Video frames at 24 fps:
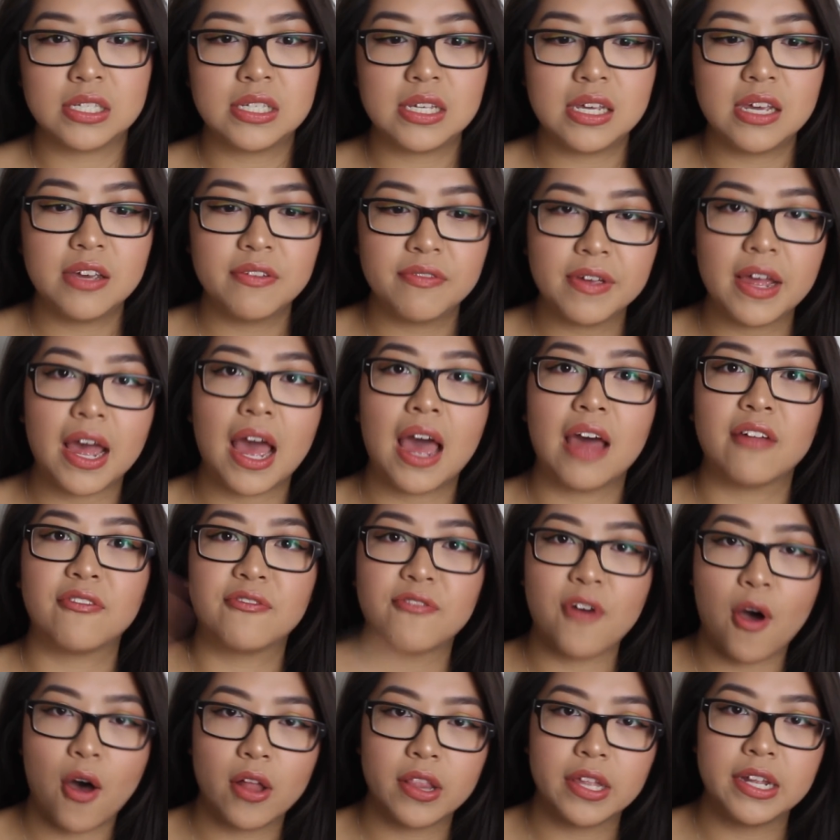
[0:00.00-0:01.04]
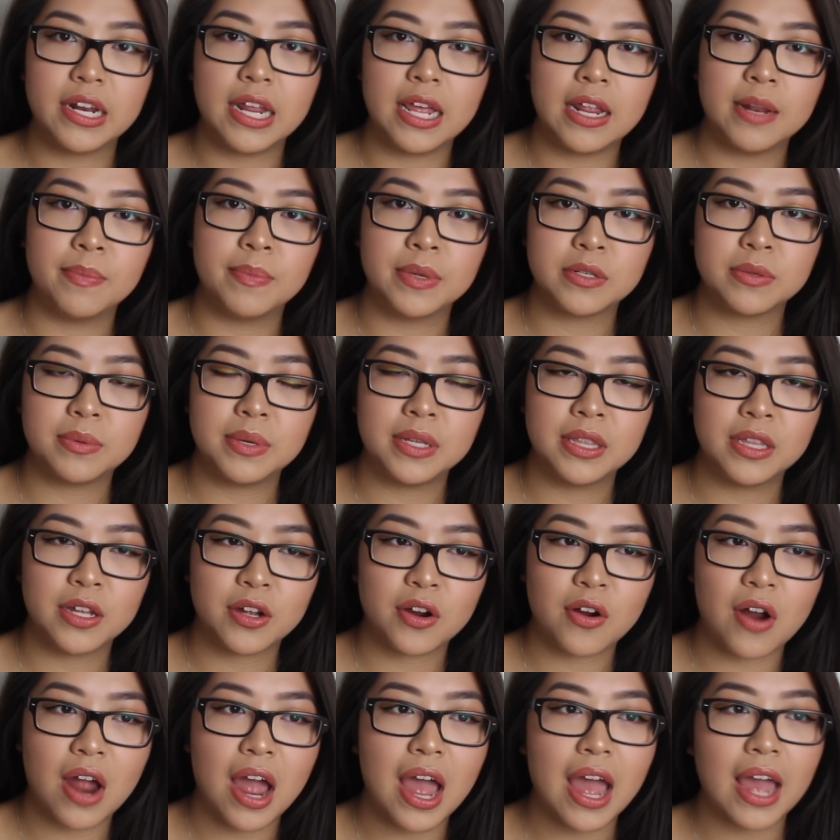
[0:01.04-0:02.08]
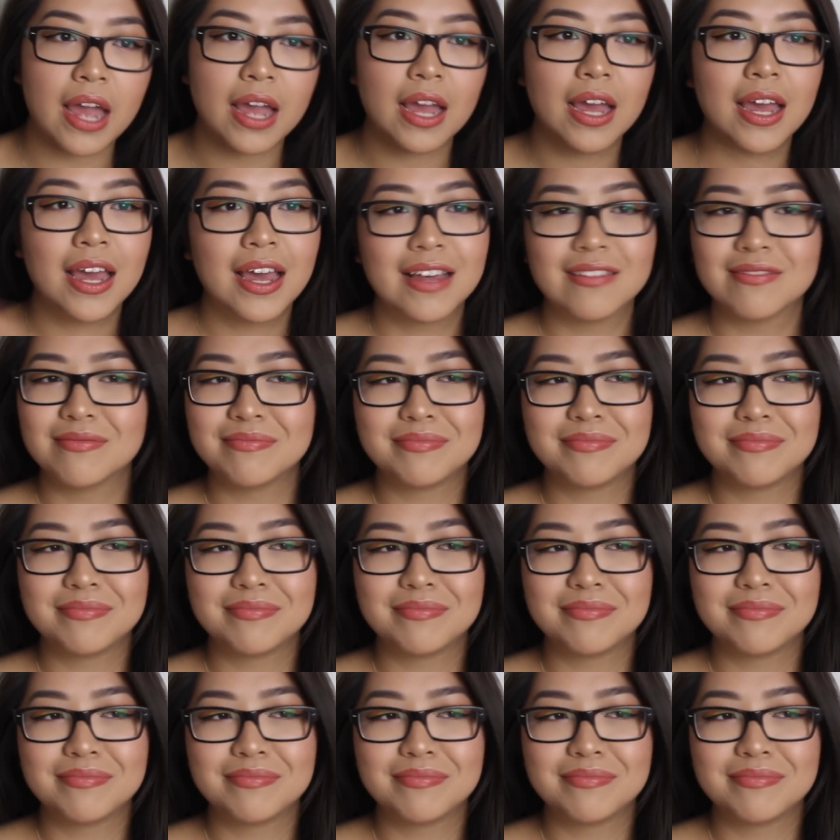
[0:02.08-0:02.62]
see if it had fallen in between the crack.